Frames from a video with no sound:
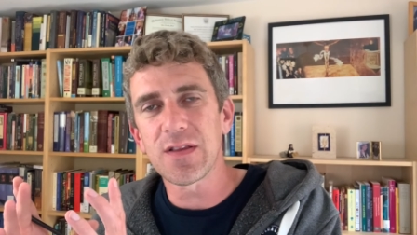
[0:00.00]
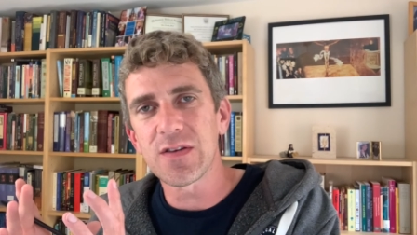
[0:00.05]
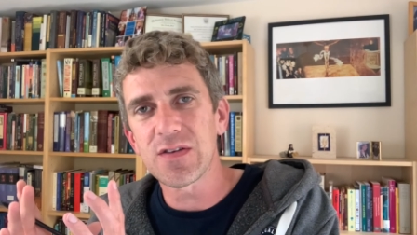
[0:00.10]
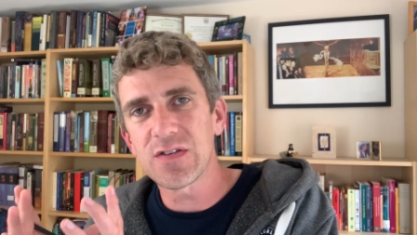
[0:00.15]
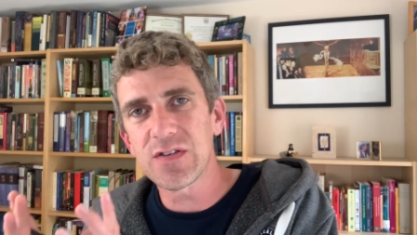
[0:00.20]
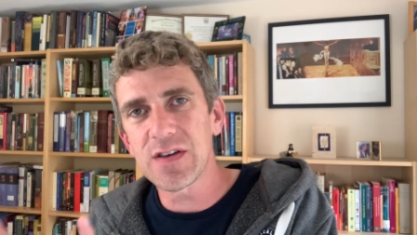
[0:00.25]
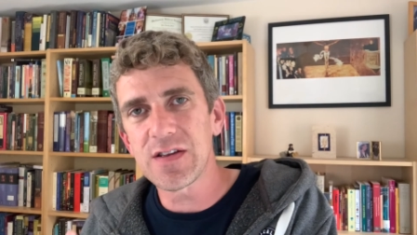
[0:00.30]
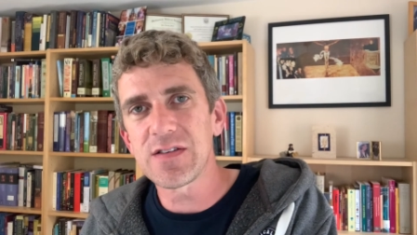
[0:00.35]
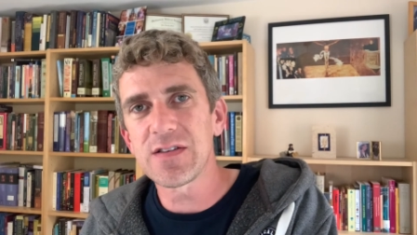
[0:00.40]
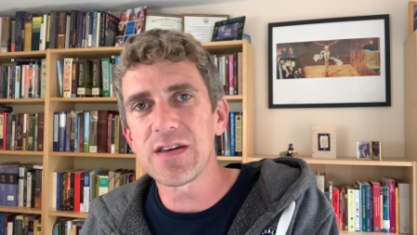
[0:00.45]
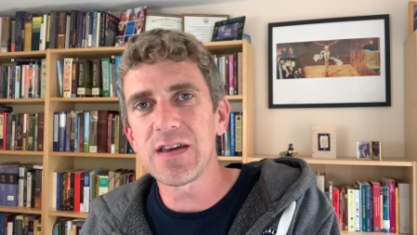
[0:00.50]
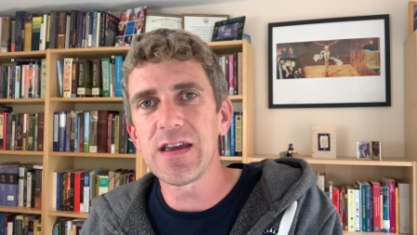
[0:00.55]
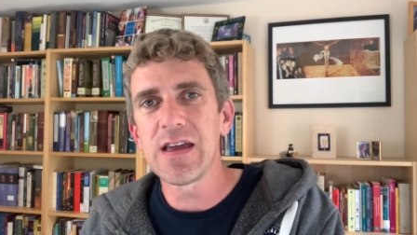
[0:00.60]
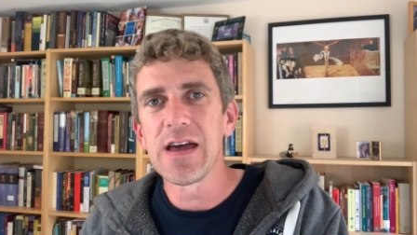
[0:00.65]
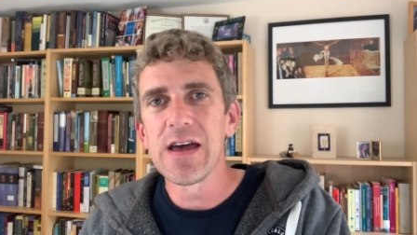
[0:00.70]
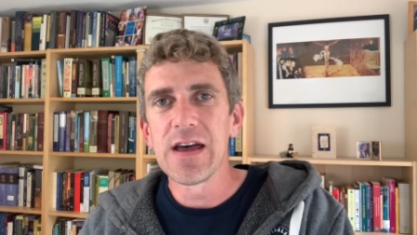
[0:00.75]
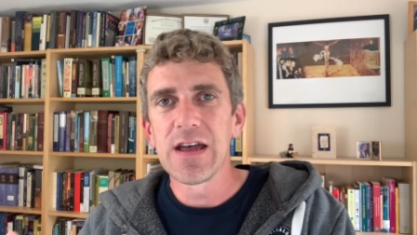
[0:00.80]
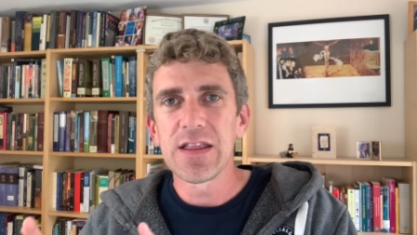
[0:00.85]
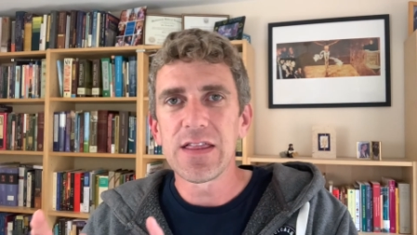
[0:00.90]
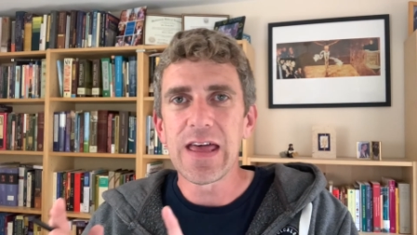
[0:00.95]
city,
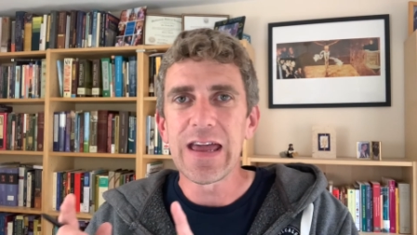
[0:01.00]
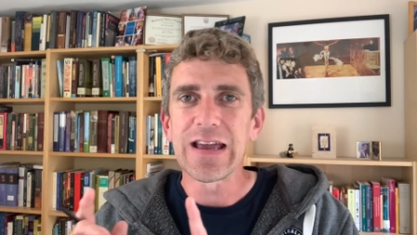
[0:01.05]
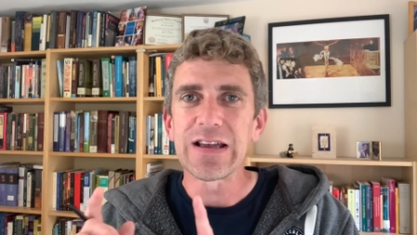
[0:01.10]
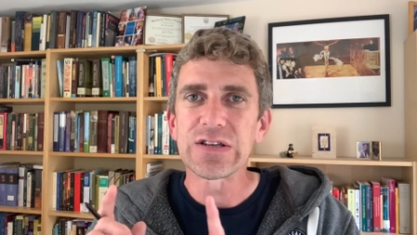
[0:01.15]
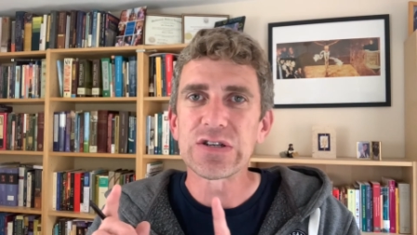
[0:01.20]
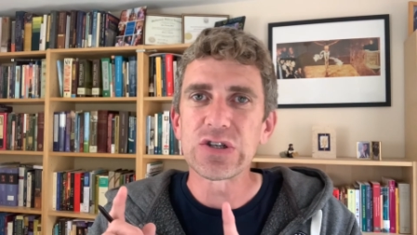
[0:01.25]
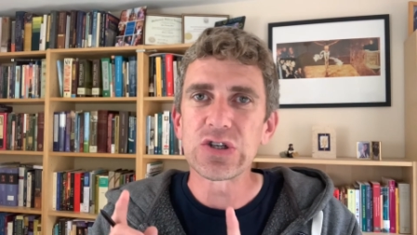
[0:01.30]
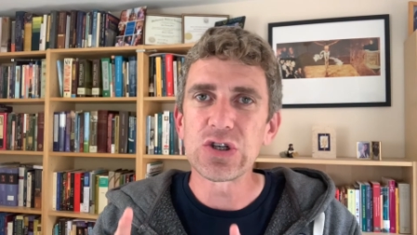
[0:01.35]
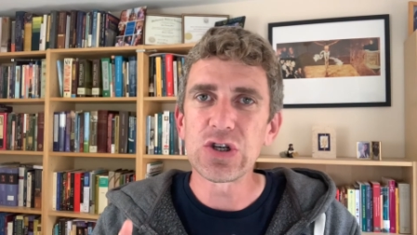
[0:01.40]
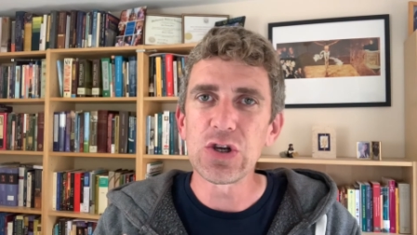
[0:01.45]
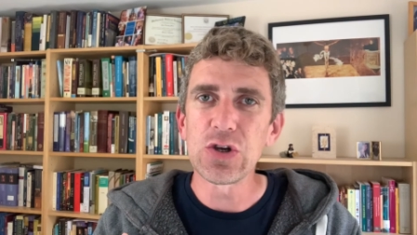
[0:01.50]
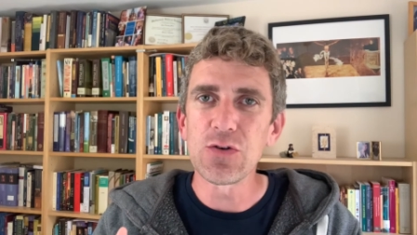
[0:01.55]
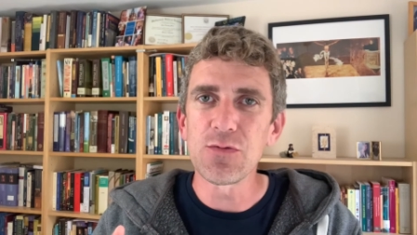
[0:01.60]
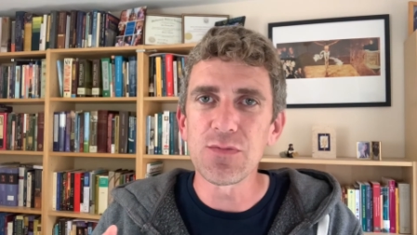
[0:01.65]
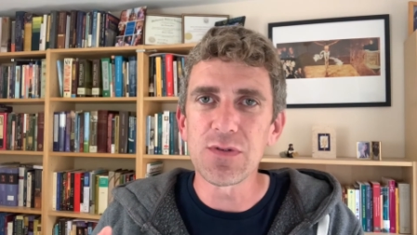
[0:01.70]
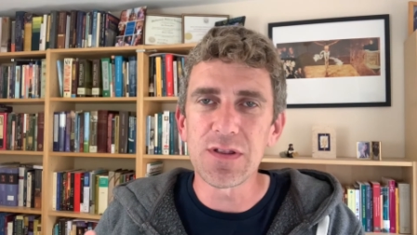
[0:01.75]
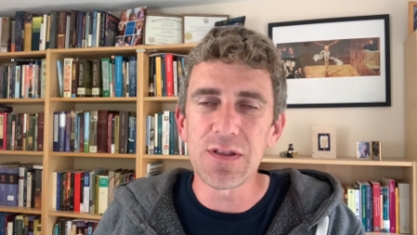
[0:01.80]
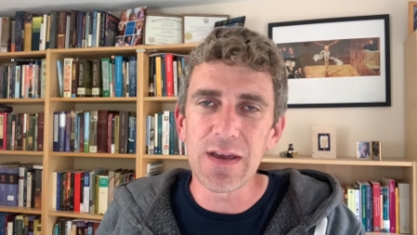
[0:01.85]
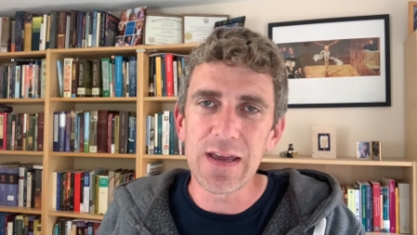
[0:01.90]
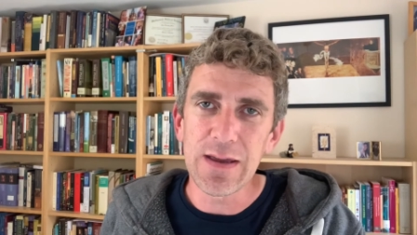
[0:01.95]
they
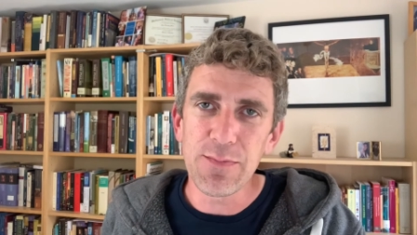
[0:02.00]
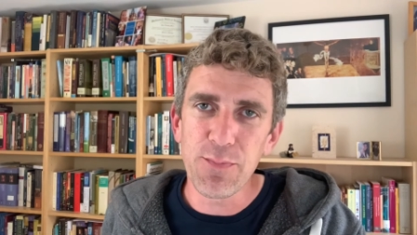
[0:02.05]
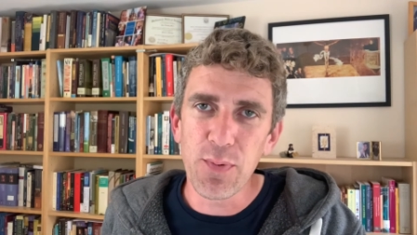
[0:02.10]
assumed that